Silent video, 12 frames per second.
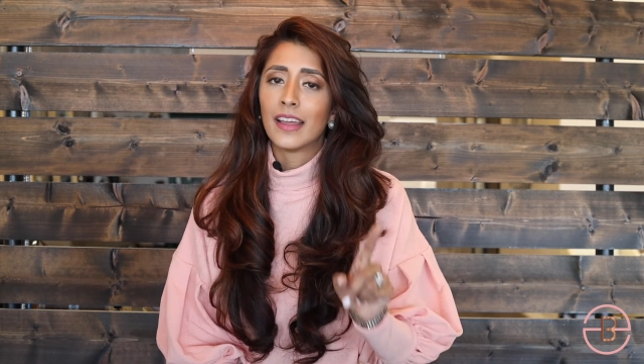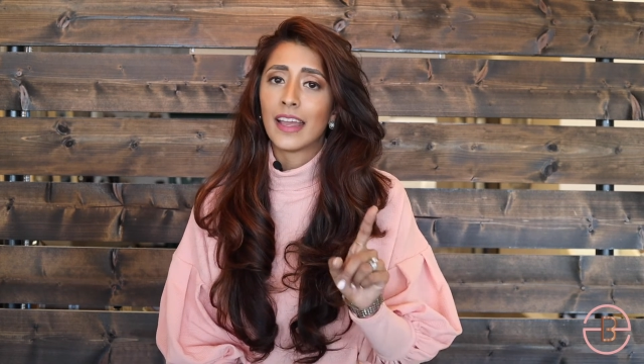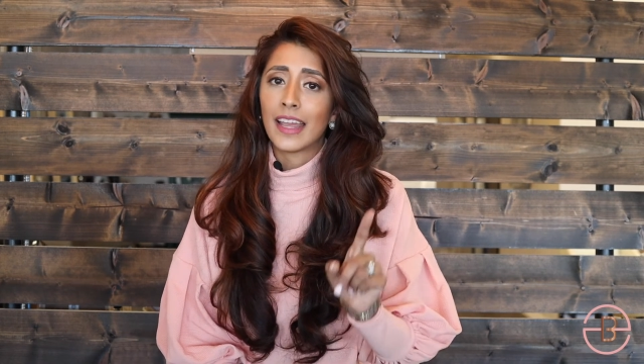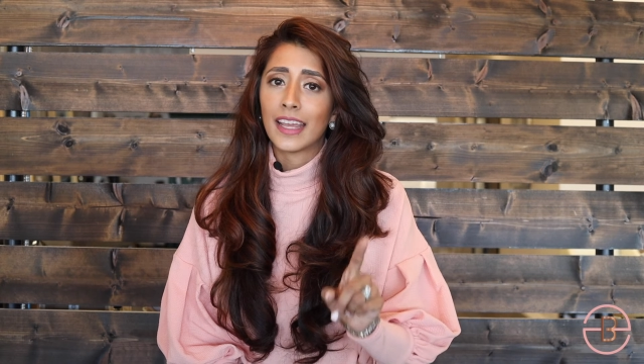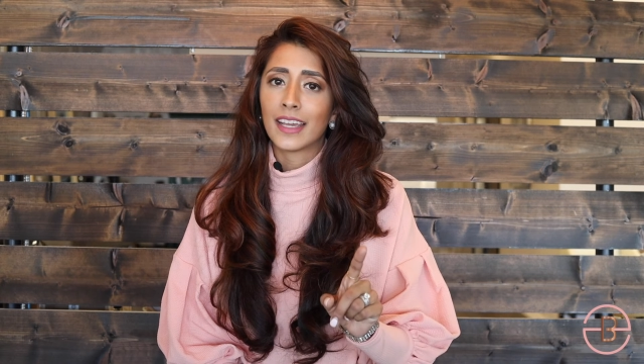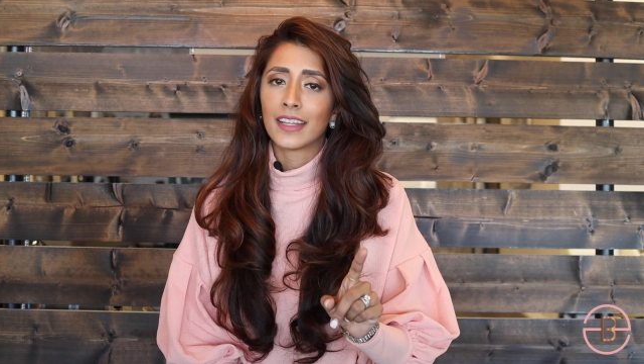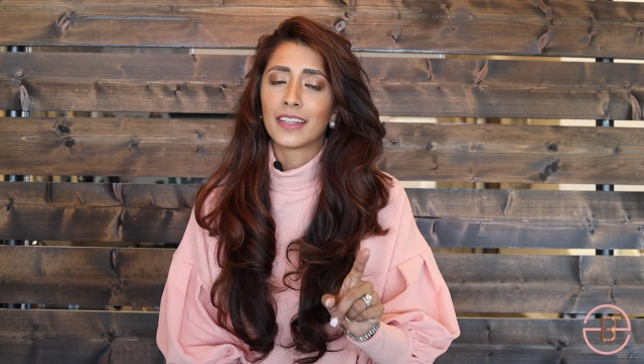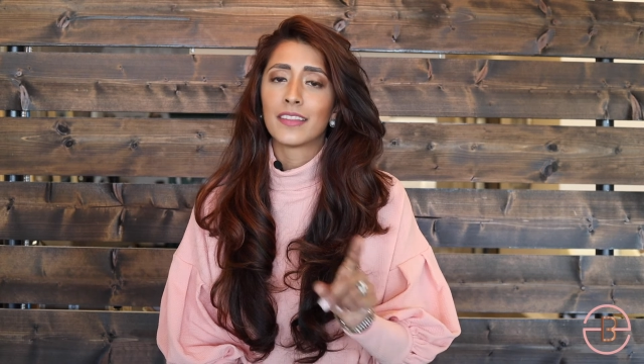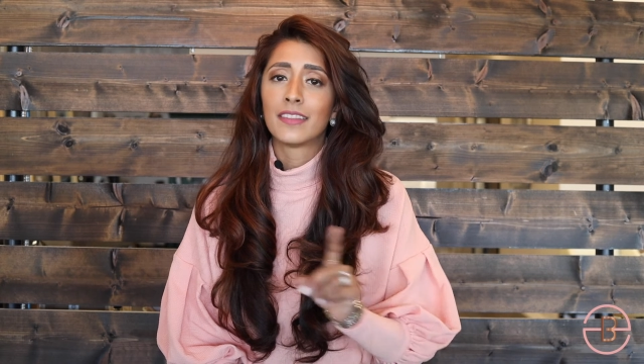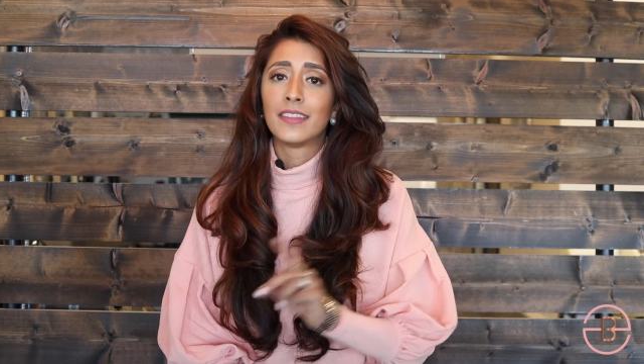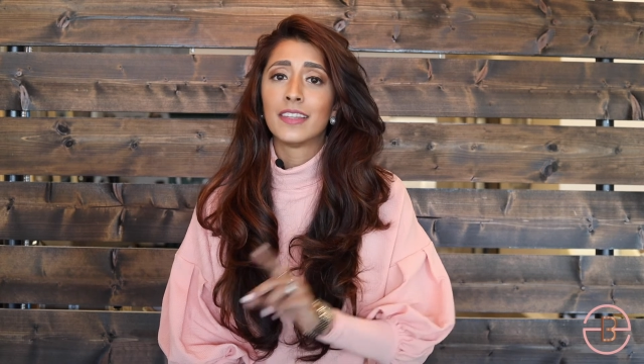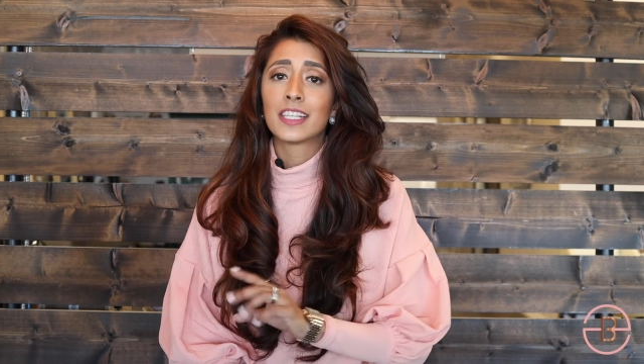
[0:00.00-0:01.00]
And
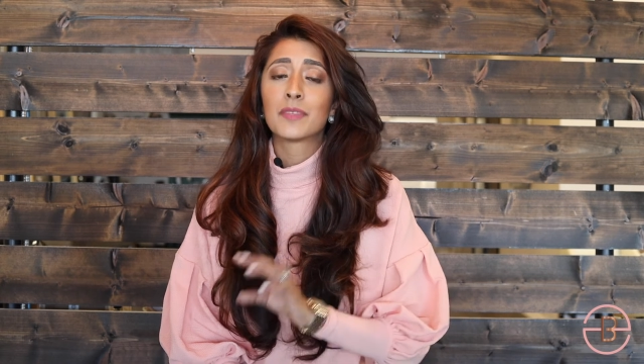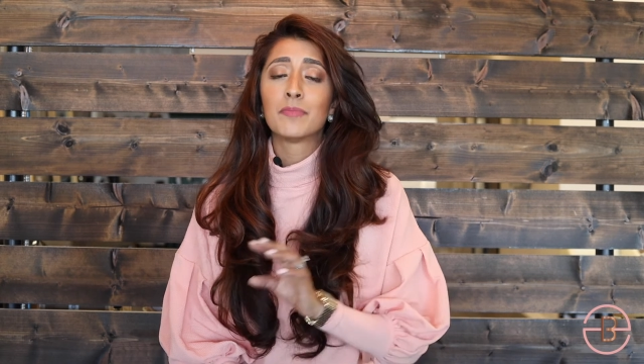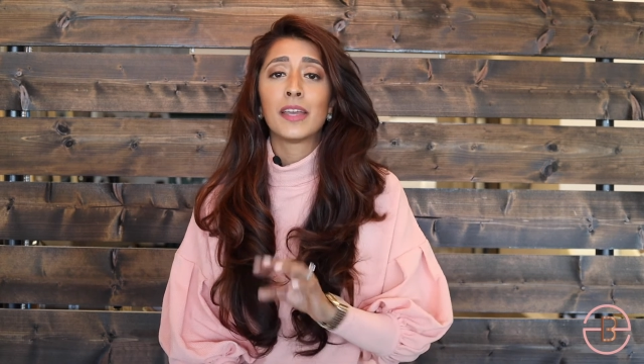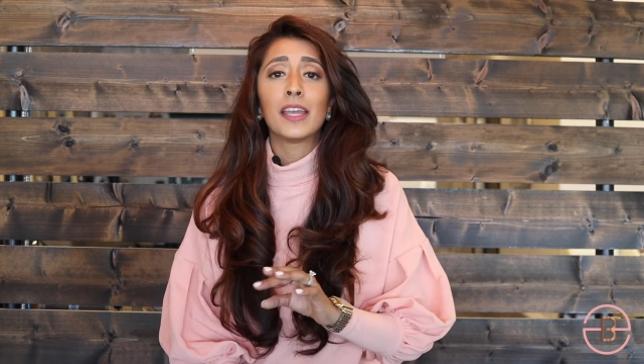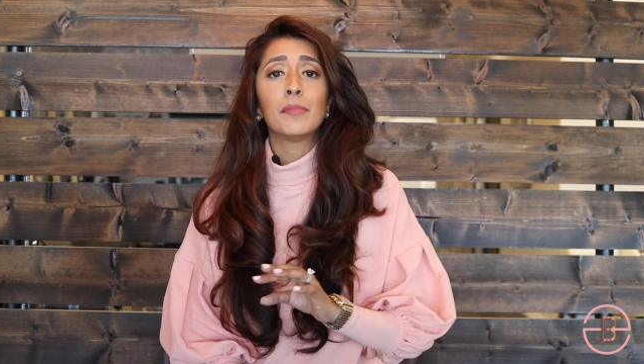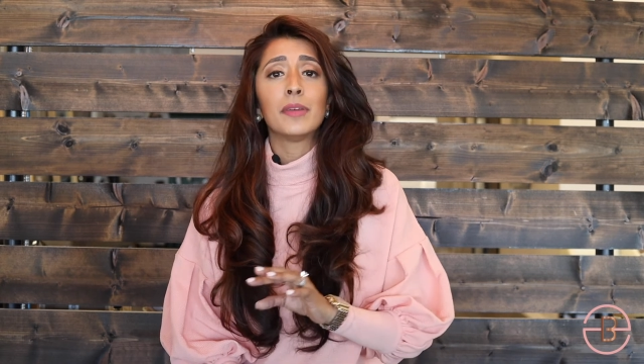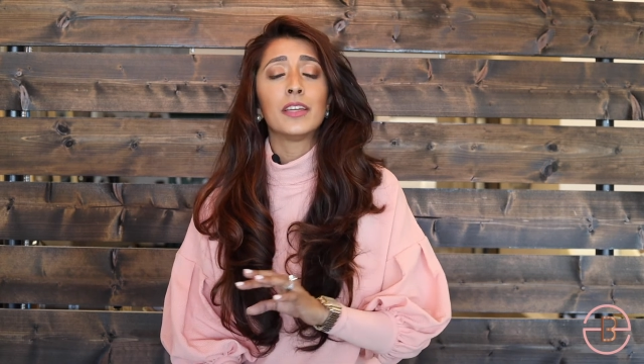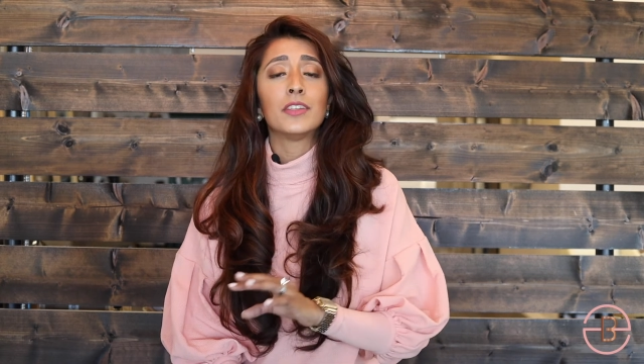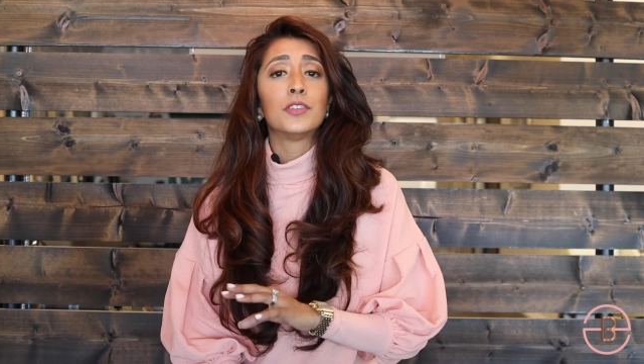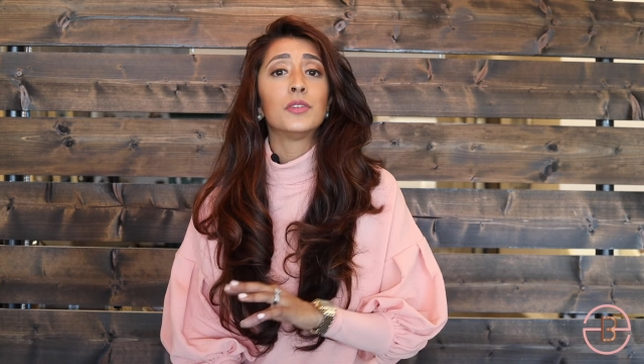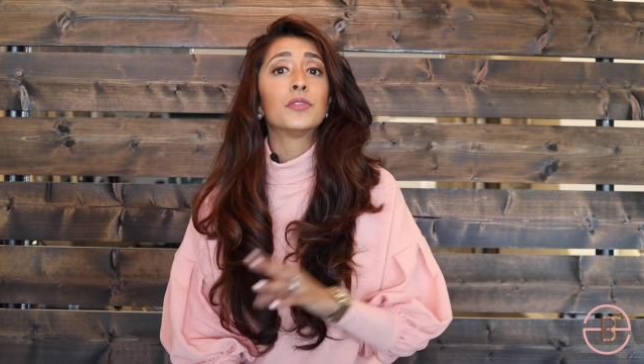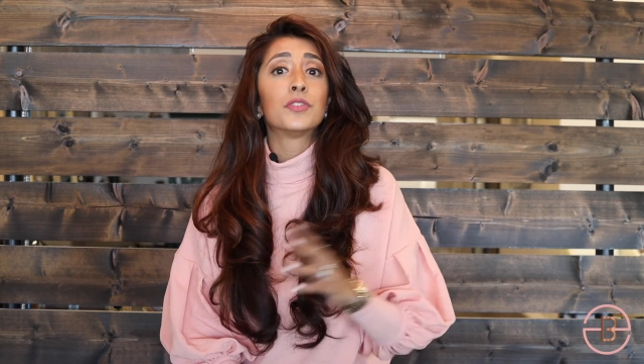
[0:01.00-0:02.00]
this may be
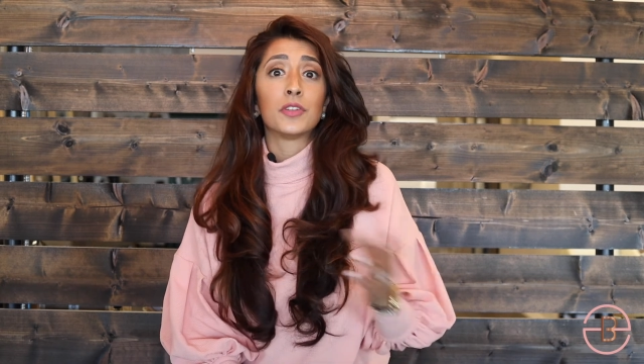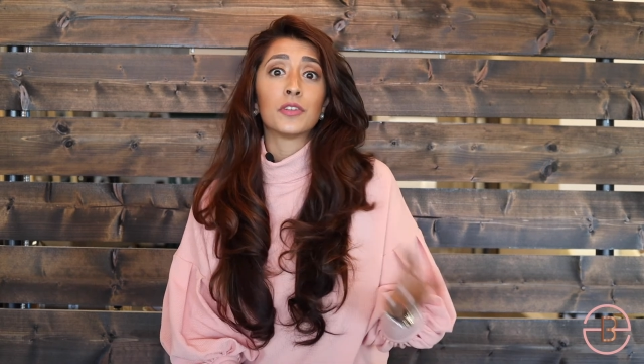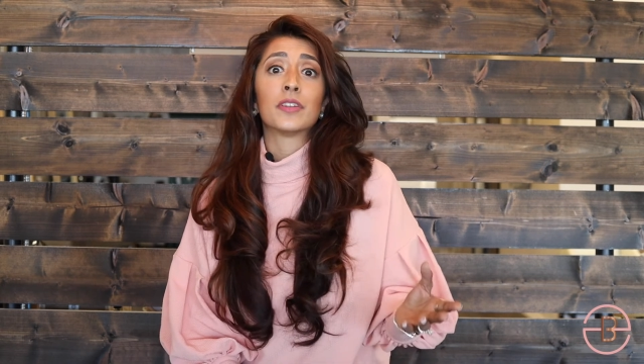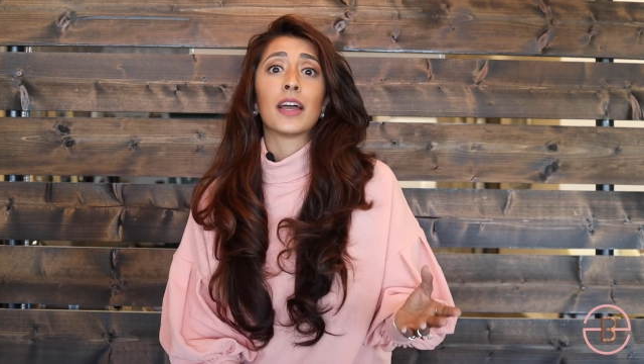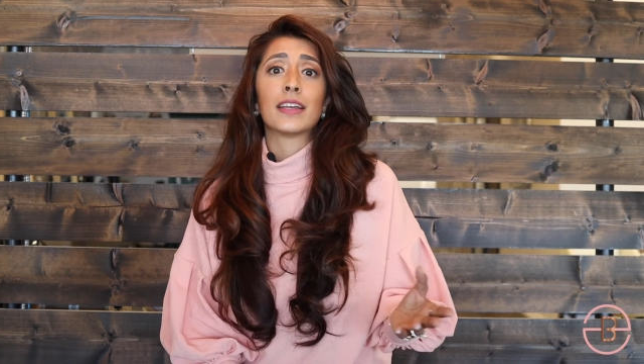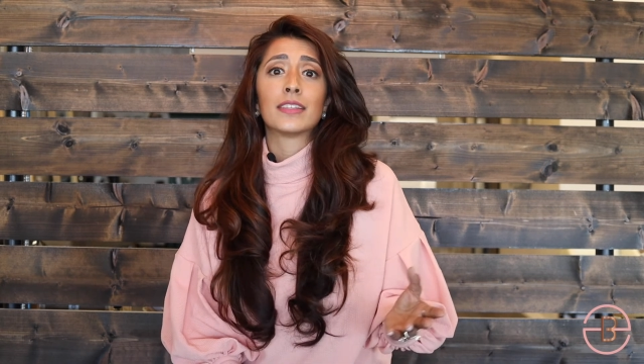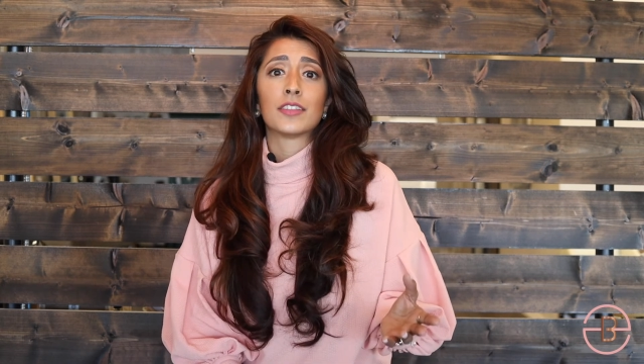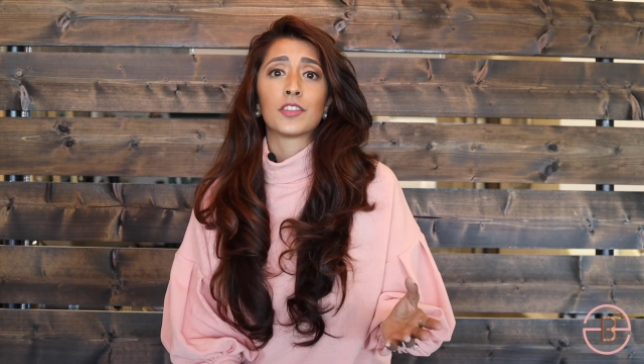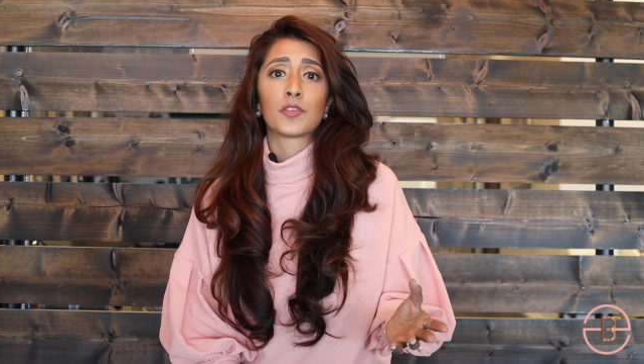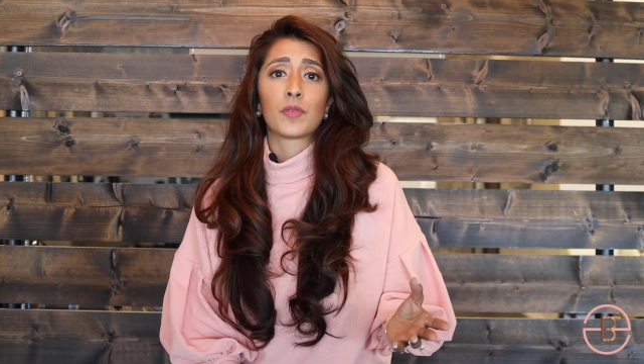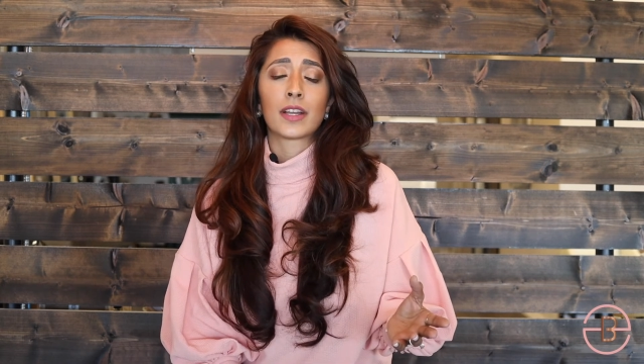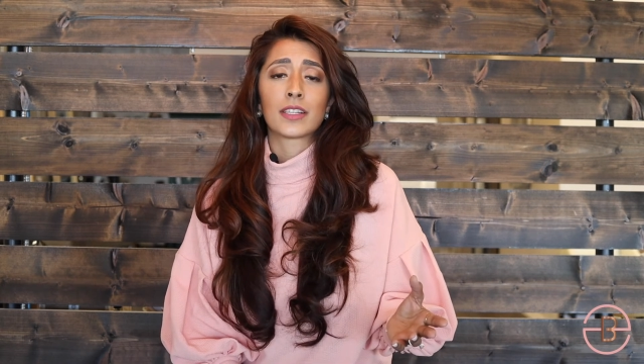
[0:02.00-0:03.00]
due to your
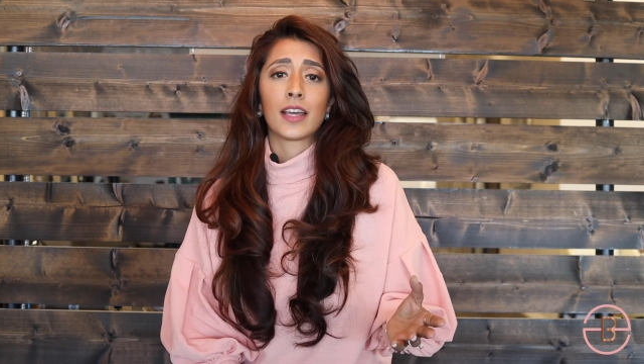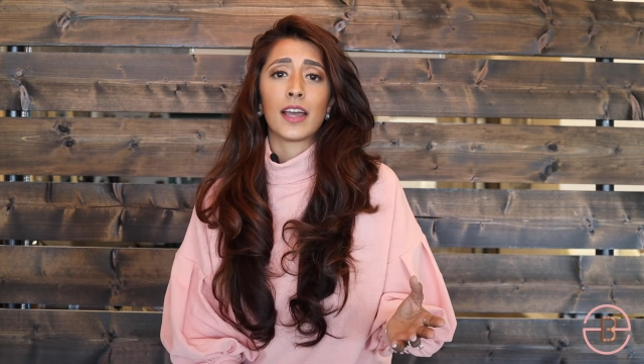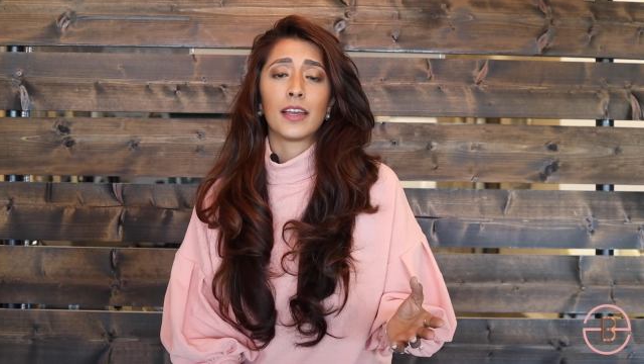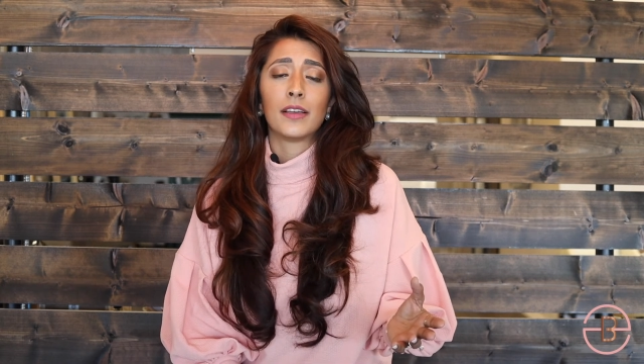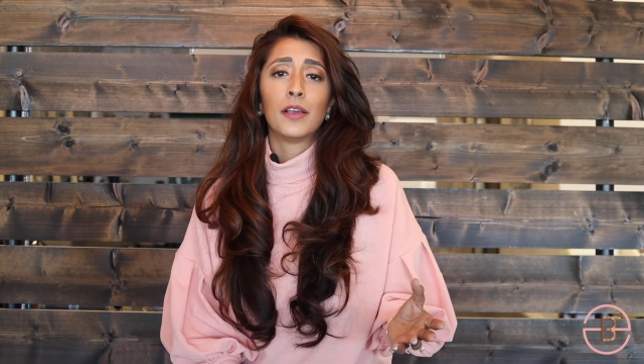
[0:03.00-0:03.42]
diastasis recti.